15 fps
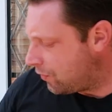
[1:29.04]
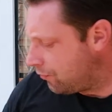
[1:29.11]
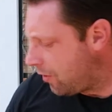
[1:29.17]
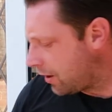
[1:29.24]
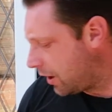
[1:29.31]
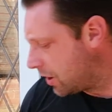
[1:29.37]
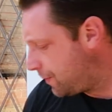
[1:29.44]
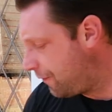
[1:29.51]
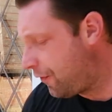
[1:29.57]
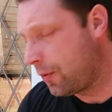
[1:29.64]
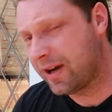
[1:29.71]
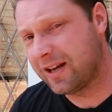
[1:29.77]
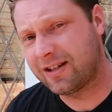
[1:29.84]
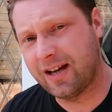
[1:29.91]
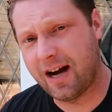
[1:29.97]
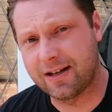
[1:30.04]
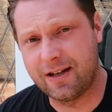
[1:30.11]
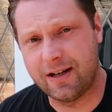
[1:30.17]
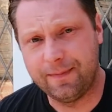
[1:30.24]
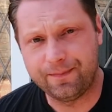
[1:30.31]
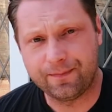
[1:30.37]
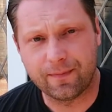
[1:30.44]
Right, guys, before we get
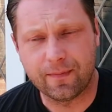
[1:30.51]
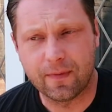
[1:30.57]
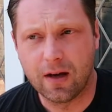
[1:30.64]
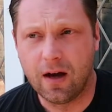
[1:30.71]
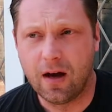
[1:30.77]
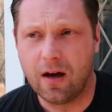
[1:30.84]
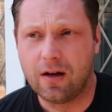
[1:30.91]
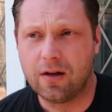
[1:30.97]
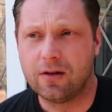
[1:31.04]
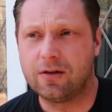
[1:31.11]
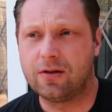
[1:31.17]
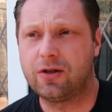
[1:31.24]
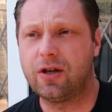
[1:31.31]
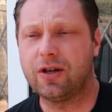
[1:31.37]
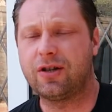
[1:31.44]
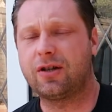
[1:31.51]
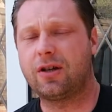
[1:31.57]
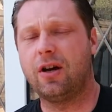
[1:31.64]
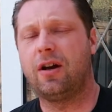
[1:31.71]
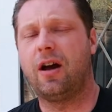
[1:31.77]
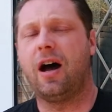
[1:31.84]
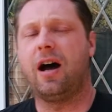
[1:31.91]
started, just
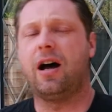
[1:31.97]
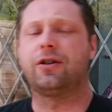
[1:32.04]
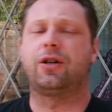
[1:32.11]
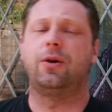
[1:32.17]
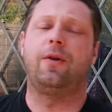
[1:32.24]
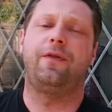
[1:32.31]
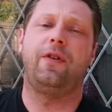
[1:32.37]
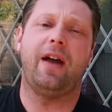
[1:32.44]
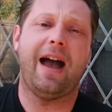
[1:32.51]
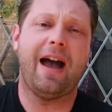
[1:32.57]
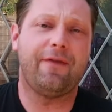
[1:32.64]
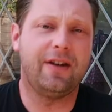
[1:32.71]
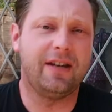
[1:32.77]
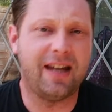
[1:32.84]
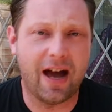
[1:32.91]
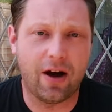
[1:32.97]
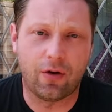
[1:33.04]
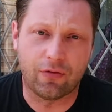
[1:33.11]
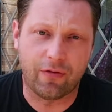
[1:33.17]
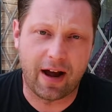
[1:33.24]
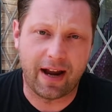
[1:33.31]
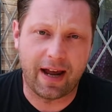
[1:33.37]
gonna ask you, if you haven't yet
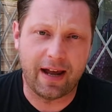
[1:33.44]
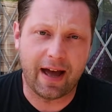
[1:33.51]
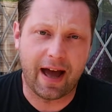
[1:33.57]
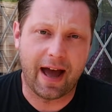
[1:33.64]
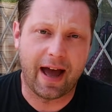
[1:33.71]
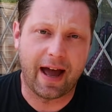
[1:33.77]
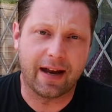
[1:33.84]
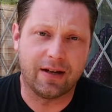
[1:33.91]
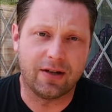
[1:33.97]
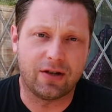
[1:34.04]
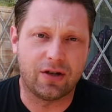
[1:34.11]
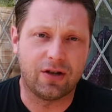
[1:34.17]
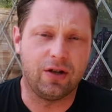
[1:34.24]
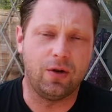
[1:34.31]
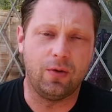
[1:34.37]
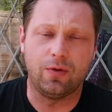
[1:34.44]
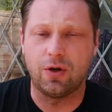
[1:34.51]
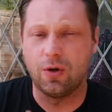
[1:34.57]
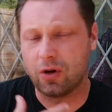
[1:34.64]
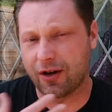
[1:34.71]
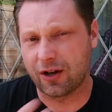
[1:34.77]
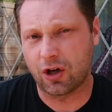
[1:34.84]
already and you
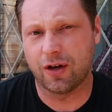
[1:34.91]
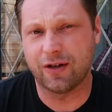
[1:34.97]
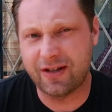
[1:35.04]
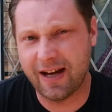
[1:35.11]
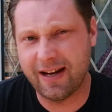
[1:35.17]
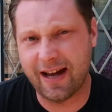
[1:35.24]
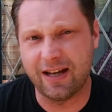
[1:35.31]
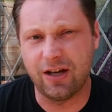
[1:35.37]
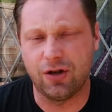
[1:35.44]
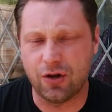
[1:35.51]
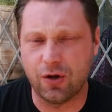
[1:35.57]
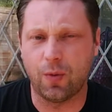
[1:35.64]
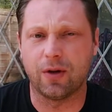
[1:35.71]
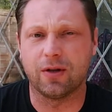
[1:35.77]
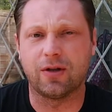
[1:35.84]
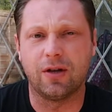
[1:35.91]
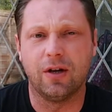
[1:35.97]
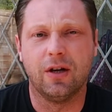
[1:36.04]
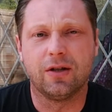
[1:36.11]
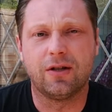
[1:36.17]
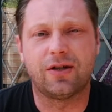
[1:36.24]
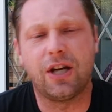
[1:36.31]
do like the content and you do want
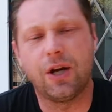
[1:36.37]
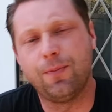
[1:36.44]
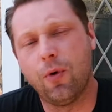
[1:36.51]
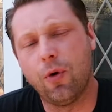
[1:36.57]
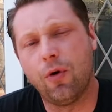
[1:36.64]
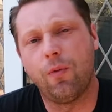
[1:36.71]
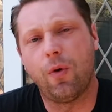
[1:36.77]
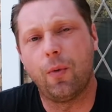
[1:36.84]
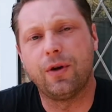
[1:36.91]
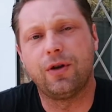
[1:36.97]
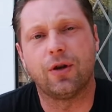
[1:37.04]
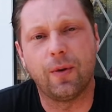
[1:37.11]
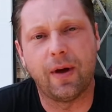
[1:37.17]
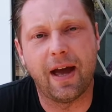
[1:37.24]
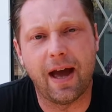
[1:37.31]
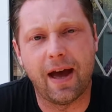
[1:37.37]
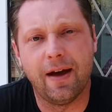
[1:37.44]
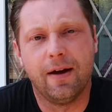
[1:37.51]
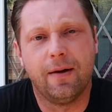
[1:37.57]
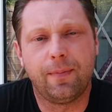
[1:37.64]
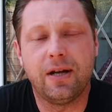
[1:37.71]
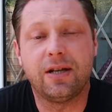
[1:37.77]
to see more on what we do here,
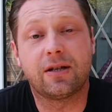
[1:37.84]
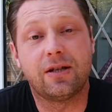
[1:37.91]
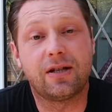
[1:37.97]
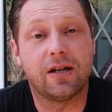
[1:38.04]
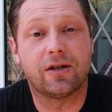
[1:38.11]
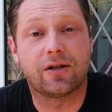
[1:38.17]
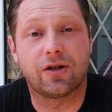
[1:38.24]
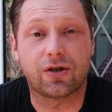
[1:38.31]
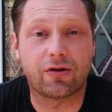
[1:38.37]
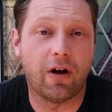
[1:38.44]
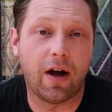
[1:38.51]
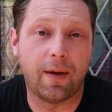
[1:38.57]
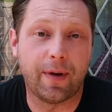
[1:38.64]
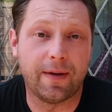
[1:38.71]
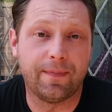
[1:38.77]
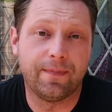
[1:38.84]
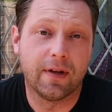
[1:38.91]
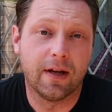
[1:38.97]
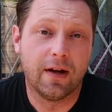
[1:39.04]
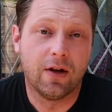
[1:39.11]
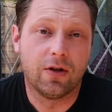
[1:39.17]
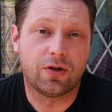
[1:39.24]
please consider subscribing
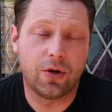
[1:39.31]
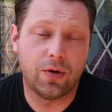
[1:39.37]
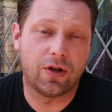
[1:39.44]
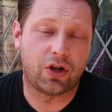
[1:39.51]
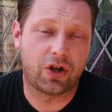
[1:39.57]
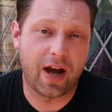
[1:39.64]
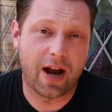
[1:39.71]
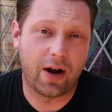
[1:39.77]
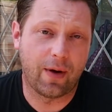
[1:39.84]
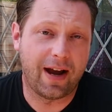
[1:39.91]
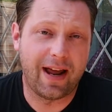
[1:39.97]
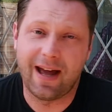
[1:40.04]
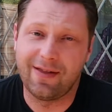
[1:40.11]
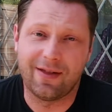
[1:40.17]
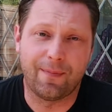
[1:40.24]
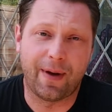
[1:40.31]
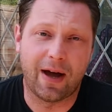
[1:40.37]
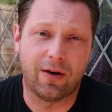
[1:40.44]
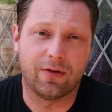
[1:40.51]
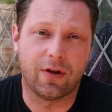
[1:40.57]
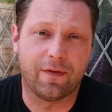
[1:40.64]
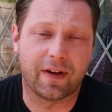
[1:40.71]
to the channel and hitting the
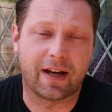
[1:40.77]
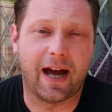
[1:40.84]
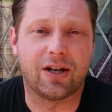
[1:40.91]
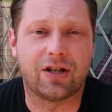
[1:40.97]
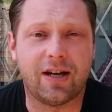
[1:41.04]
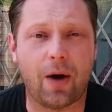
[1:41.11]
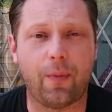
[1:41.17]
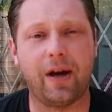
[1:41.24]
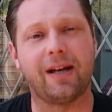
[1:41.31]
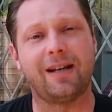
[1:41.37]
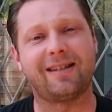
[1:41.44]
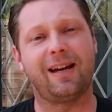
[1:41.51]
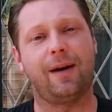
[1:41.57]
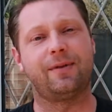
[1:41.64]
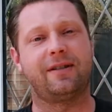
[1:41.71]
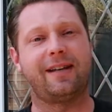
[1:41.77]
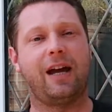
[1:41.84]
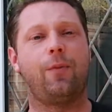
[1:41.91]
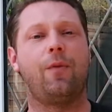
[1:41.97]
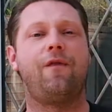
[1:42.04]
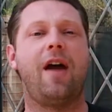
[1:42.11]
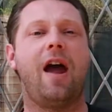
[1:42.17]
bell notification. That way you can stay up to
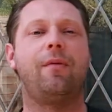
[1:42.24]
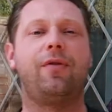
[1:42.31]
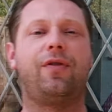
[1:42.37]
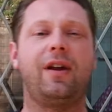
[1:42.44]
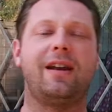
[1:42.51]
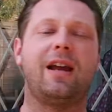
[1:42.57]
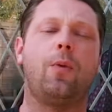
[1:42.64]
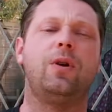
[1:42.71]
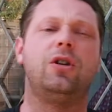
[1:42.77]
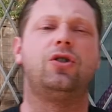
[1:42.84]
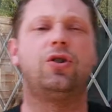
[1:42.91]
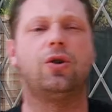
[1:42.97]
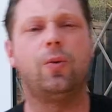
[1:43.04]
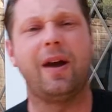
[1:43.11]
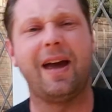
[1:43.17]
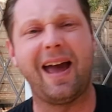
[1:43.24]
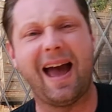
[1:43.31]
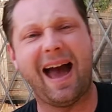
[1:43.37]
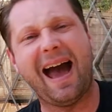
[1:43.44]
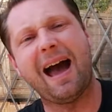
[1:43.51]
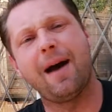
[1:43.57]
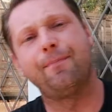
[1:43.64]
date with everything that we do
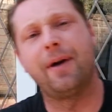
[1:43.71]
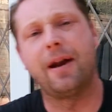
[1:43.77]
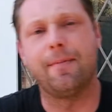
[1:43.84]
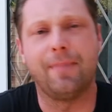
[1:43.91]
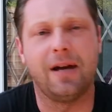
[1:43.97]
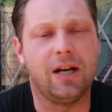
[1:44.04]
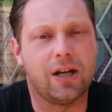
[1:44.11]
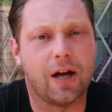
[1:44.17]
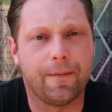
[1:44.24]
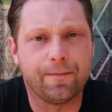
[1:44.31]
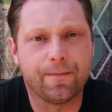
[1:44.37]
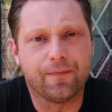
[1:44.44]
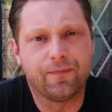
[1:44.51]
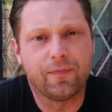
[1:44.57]
here at Benham Media.